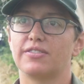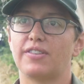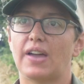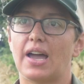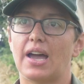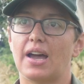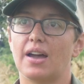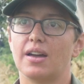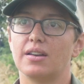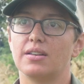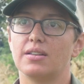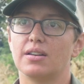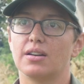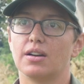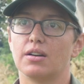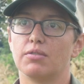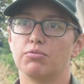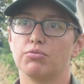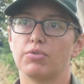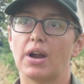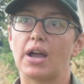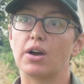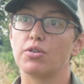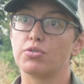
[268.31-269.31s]
have had
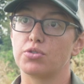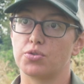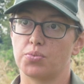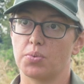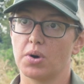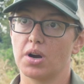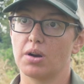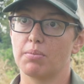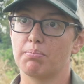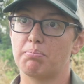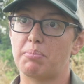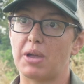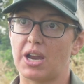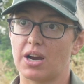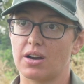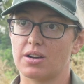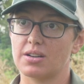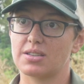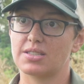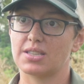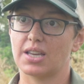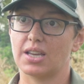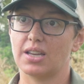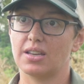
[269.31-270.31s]
a roundworm
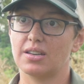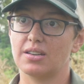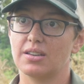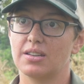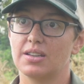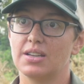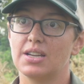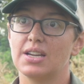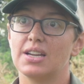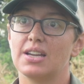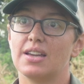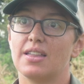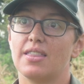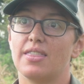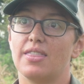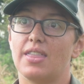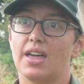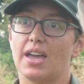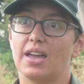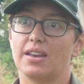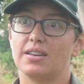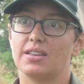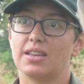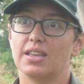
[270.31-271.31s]
parasite
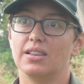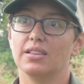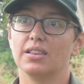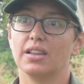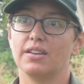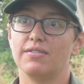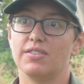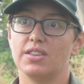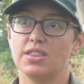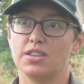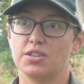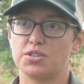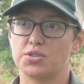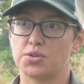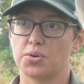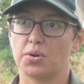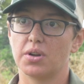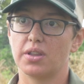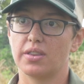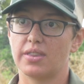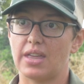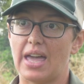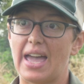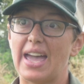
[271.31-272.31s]
that can live in the
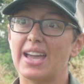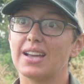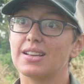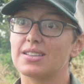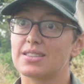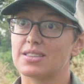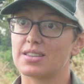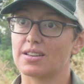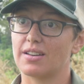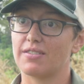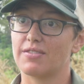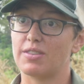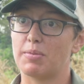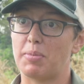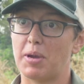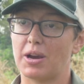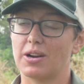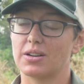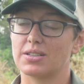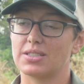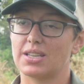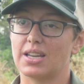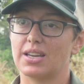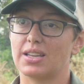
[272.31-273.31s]
soil. The eggs of the
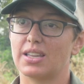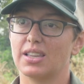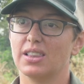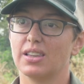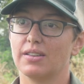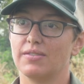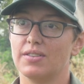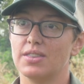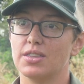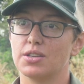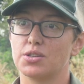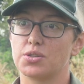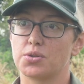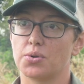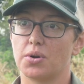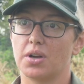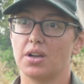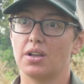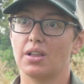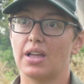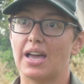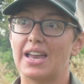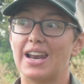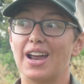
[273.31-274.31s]
parasite can live in the
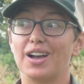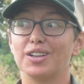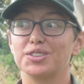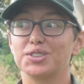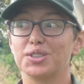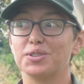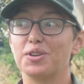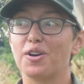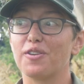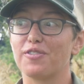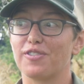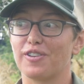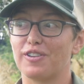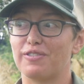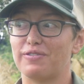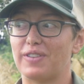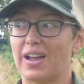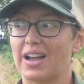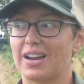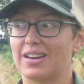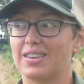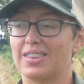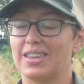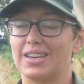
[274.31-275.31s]
soil. And I also know for a
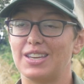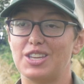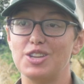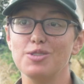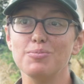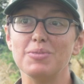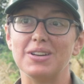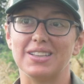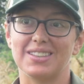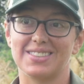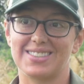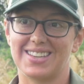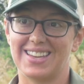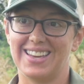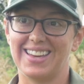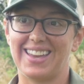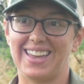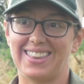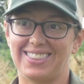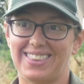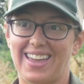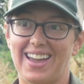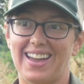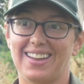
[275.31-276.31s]
fact that humans can
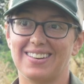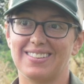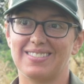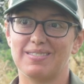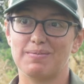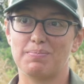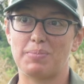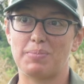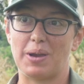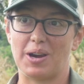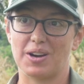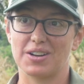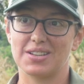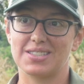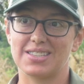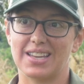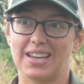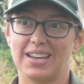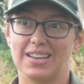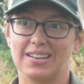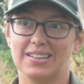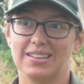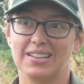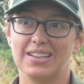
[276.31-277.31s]
get that
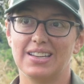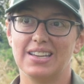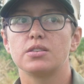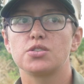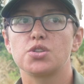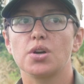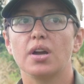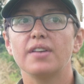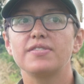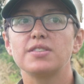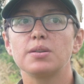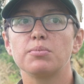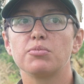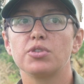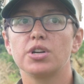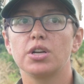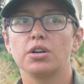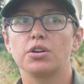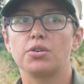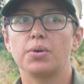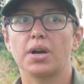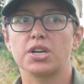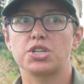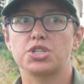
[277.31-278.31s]
parasite. So I have some
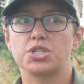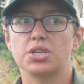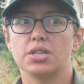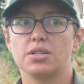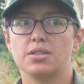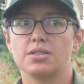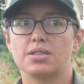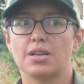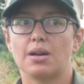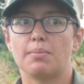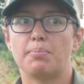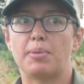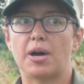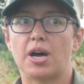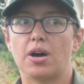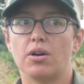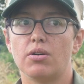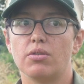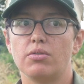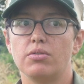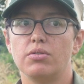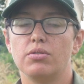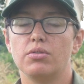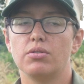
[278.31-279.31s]
real questions
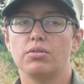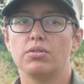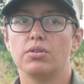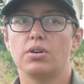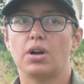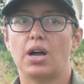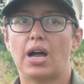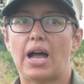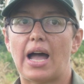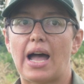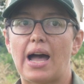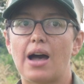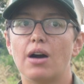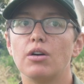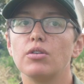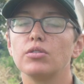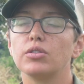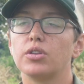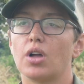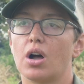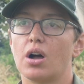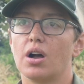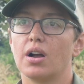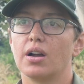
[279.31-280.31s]
about how
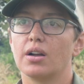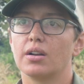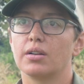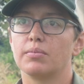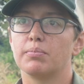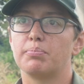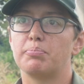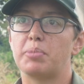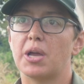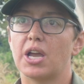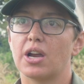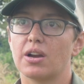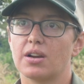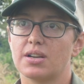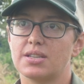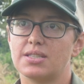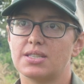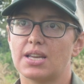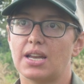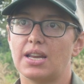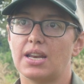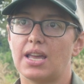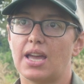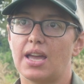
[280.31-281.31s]
long
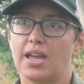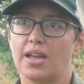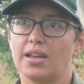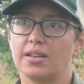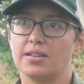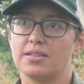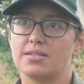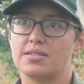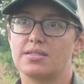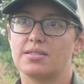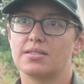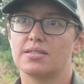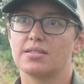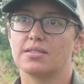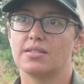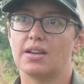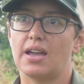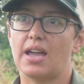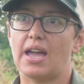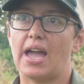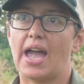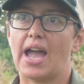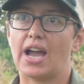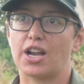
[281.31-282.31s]
parasite eggs
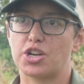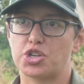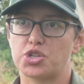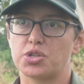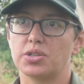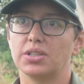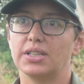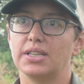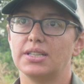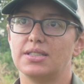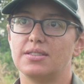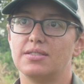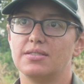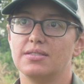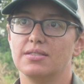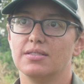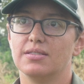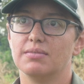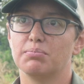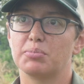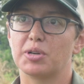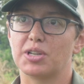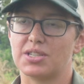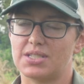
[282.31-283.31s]
actually
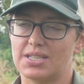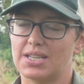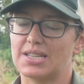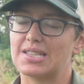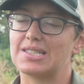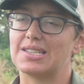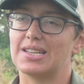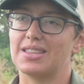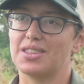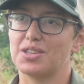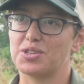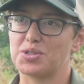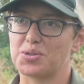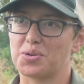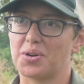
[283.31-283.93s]
persist in the